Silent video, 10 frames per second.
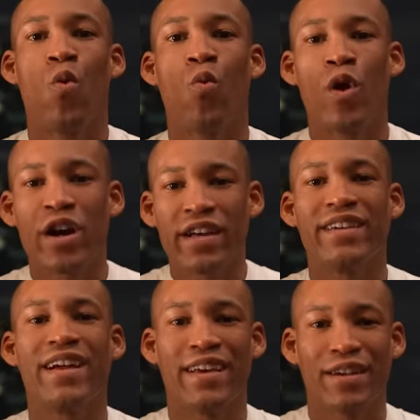where
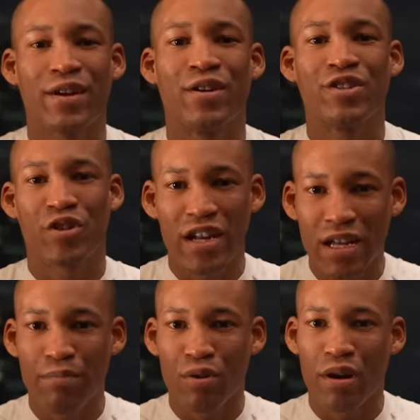can I get a good
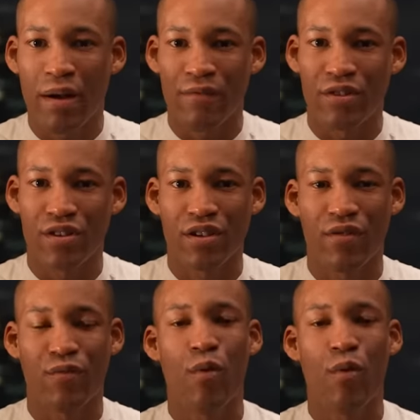training program for yourself?